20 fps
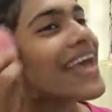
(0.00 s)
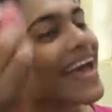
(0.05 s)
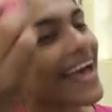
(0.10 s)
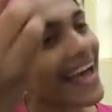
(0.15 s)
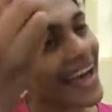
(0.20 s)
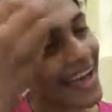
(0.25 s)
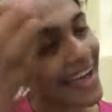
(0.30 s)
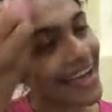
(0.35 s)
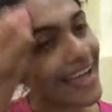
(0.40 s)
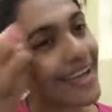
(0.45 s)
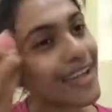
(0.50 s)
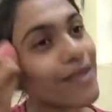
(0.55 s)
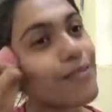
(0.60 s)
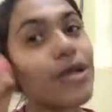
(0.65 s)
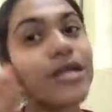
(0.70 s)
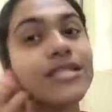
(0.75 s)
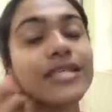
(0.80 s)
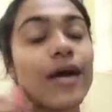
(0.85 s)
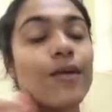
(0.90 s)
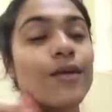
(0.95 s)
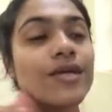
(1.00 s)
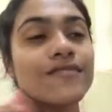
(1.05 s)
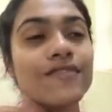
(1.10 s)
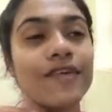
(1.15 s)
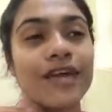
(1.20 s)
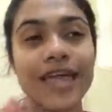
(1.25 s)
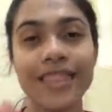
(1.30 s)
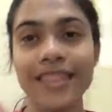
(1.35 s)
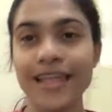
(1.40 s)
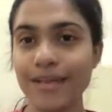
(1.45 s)
And because I always
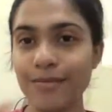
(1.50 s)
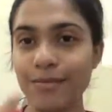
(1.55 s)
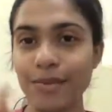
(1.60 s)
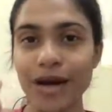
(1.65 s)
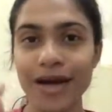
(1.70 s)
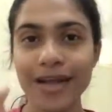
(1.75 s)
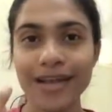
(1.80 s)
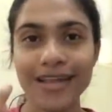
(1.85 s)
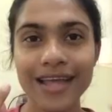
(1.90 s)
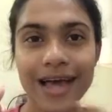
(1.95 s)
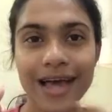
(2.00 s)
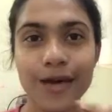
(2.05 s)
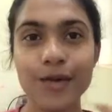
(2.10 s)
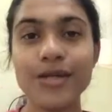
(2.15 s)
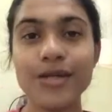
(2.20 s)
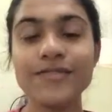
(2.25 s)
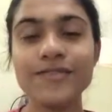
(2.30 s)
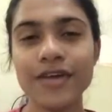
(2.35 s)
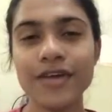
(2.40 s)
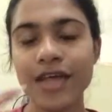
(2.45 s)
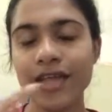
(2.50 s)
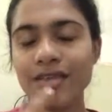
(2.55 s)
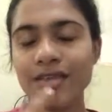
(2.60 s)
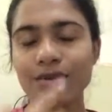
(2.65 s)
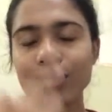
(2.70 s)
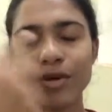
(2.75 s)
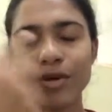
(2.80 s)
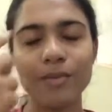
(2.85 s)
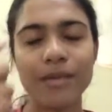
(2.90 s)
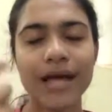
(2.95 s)
forget that part, I always forget
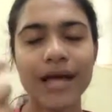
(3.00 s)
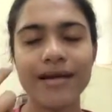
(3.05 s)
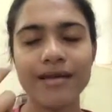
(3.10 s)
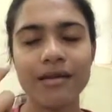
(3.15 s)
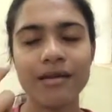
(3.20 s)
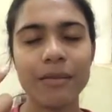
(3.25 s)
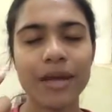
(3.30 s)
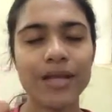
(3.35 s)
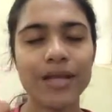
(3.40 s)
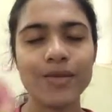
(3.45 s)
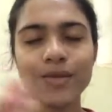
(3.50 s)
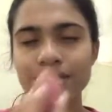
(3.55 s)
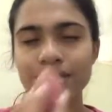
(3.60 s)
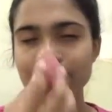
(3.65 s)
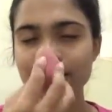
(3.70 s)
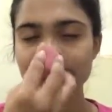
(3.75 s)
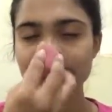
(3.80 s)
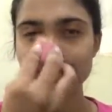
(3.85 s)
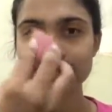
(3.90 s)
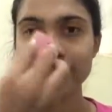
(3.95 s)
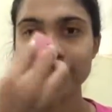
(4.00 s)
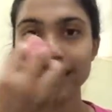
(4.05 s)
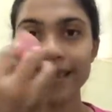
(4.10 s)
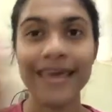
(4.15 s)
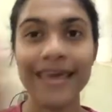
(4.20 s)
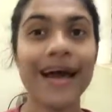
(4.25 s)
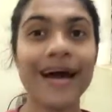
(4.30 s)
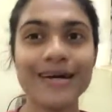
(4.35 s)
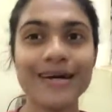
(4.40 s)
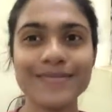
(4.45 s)
to apply under my nose. So
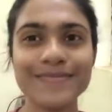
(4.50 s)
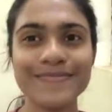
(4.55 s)
yeah.